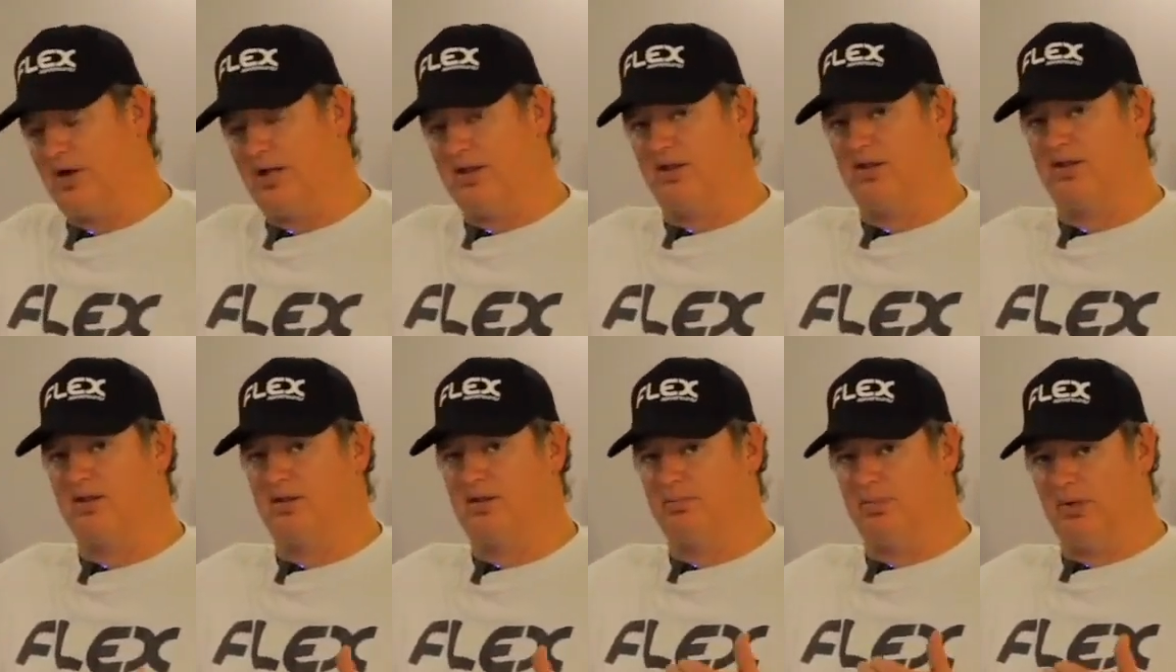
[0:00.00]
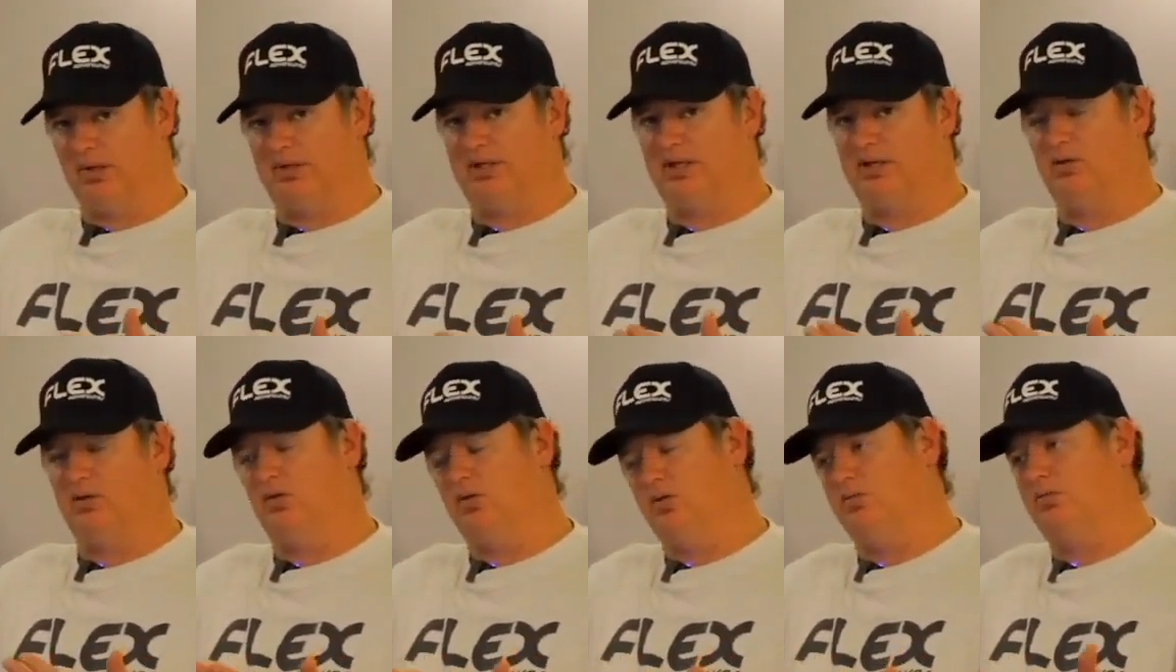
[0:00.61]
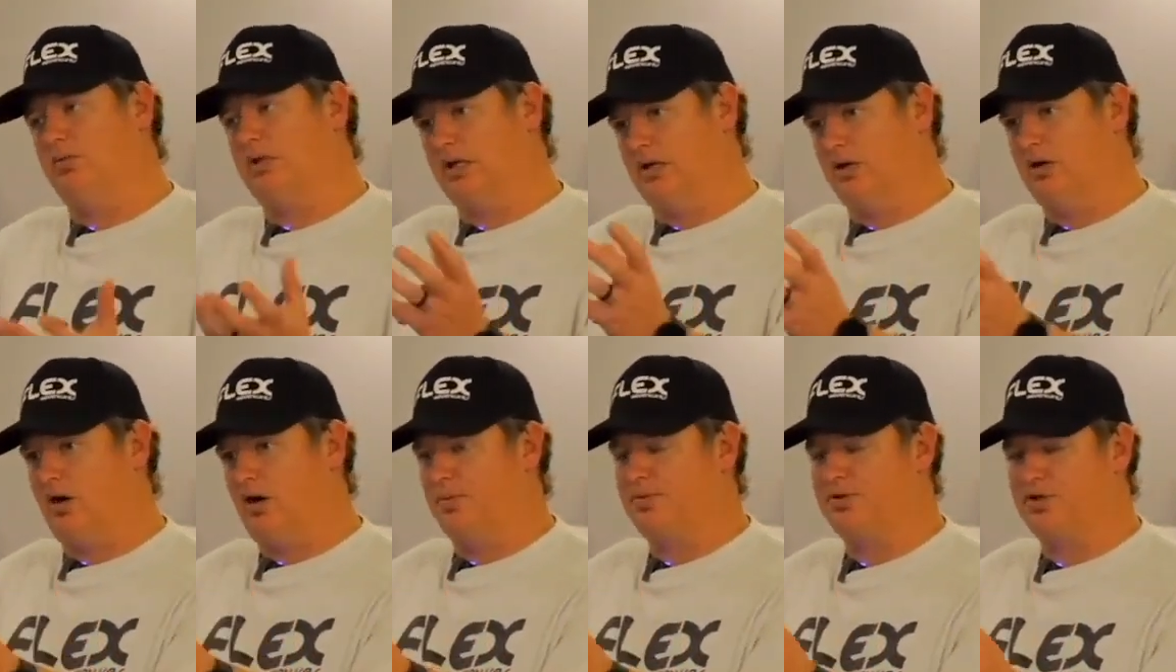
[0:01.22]
run the built-in or the
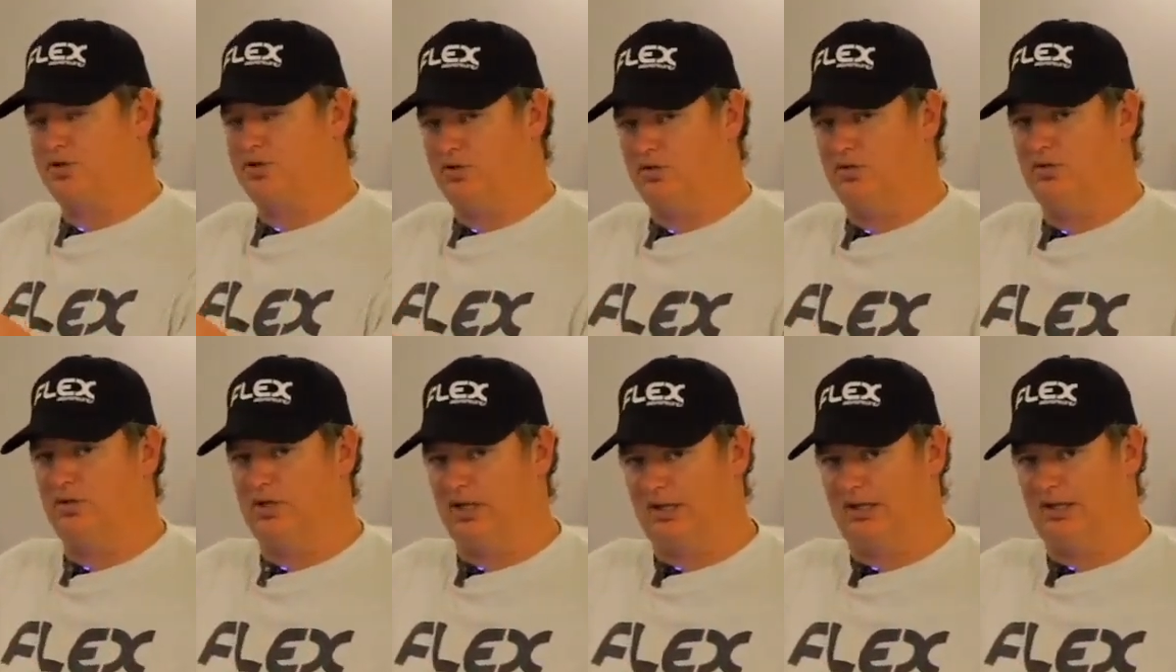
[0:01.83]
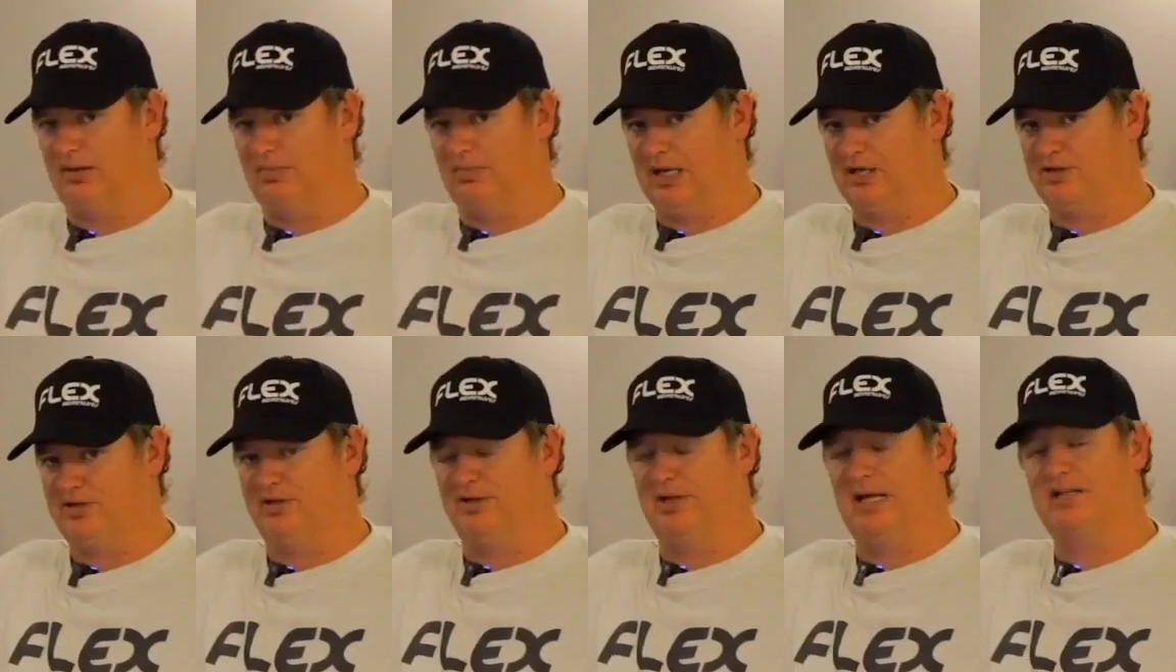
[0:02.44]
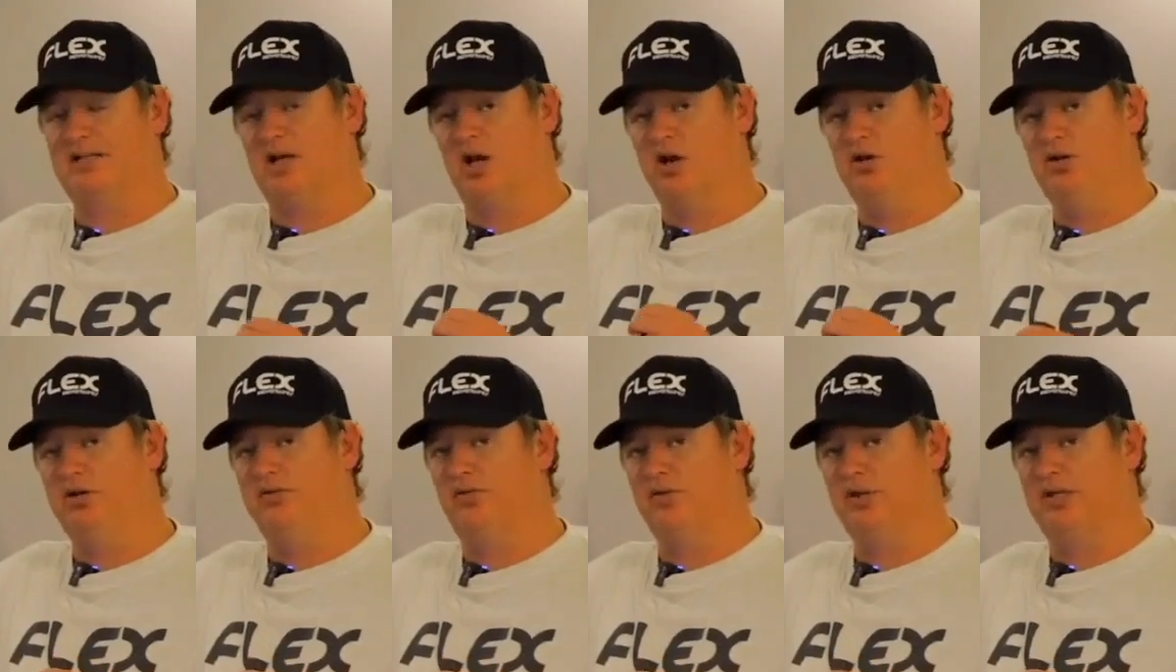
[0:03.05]
optional lithium battery, and that's
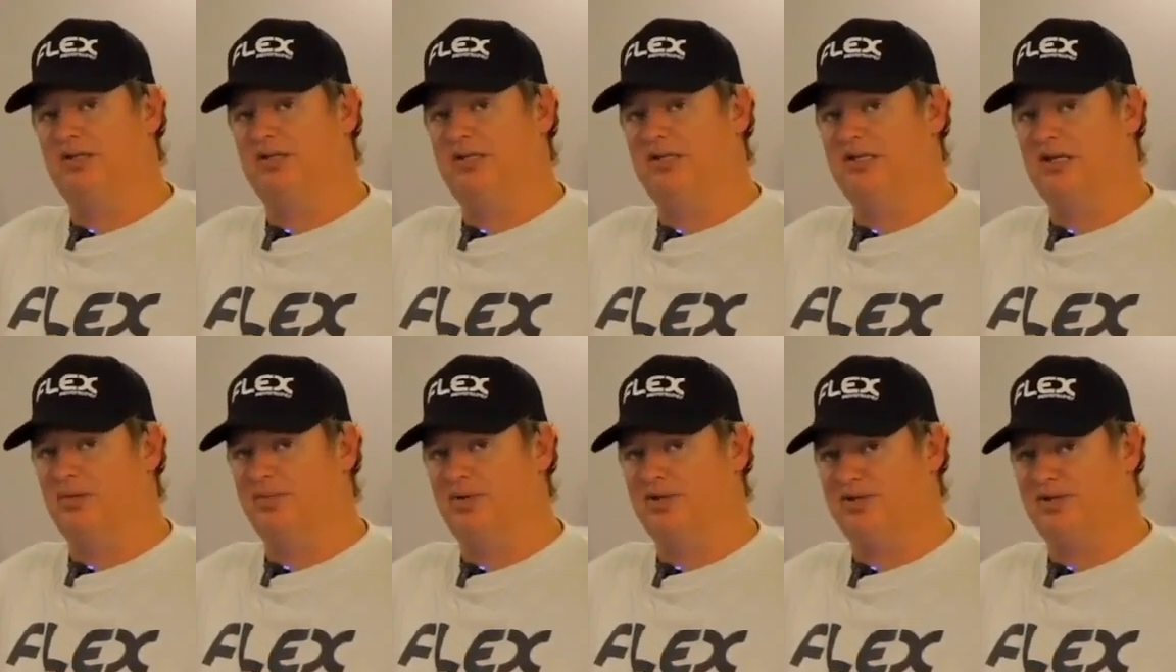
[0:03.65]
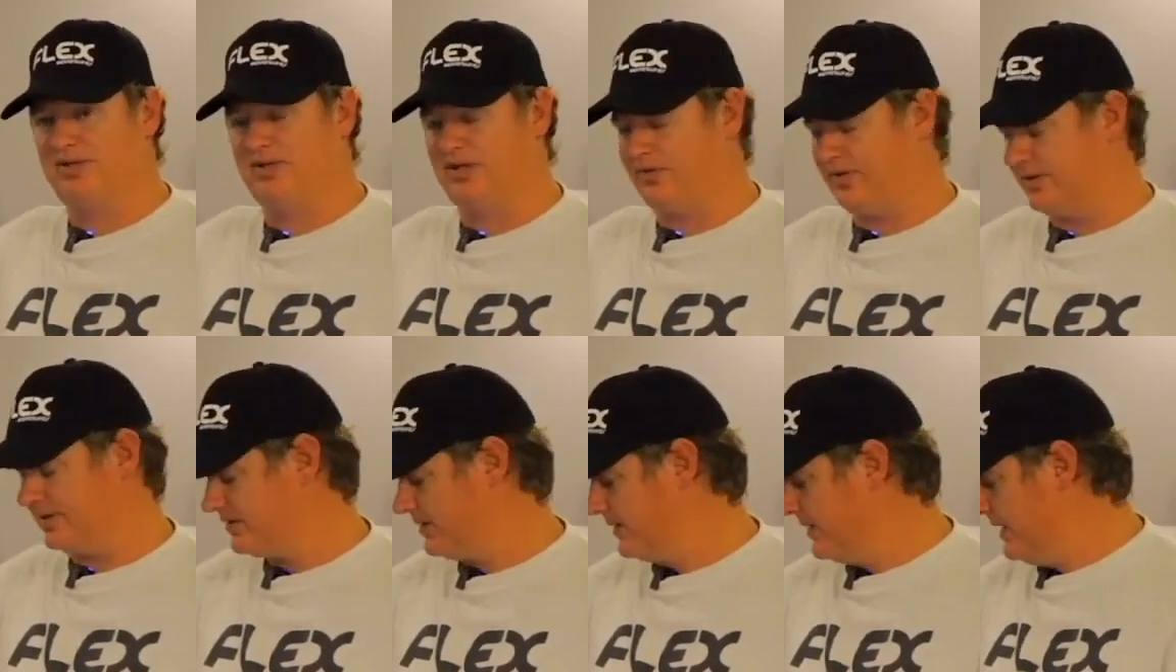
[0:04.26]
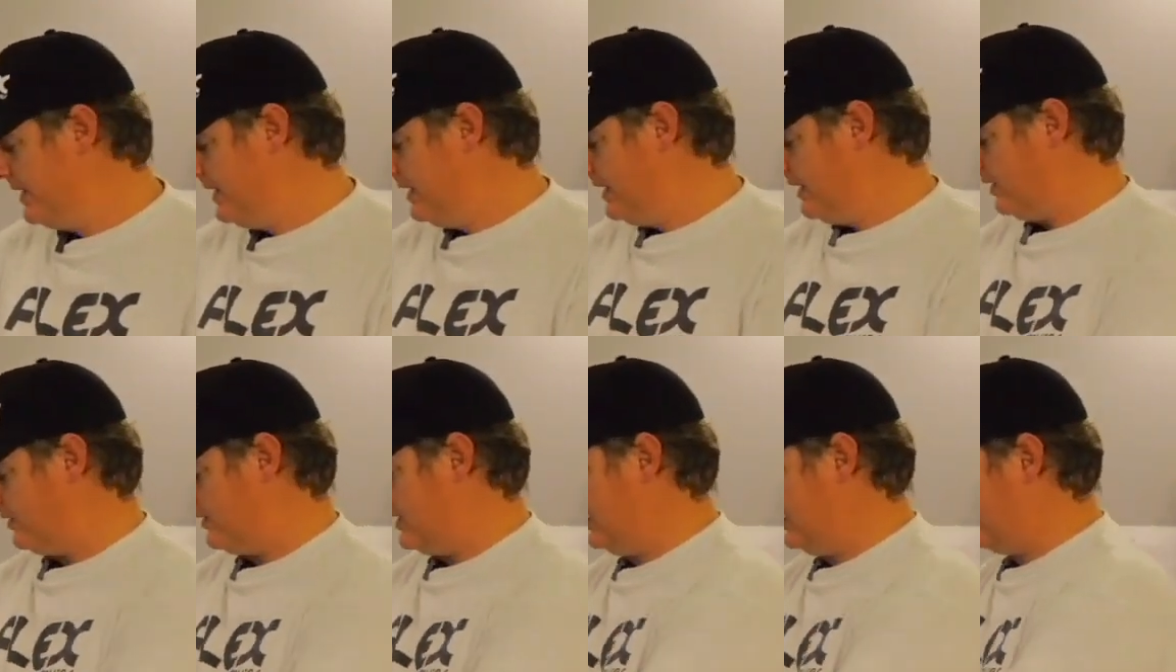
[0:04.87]
only for the TW series.
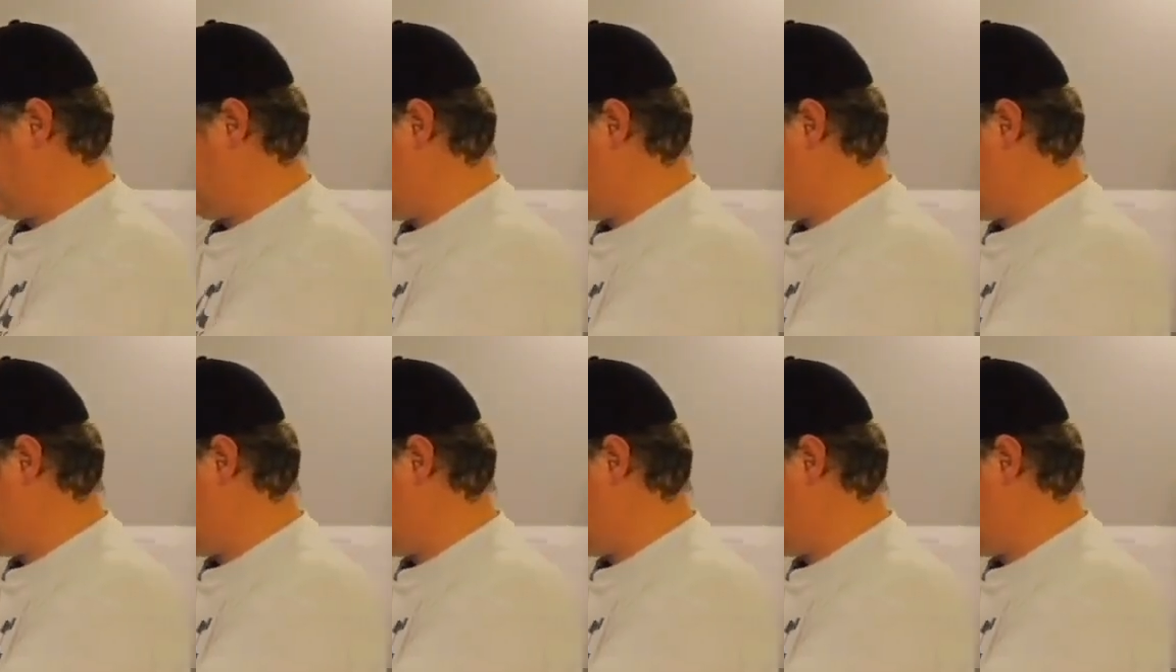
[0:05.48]
All right,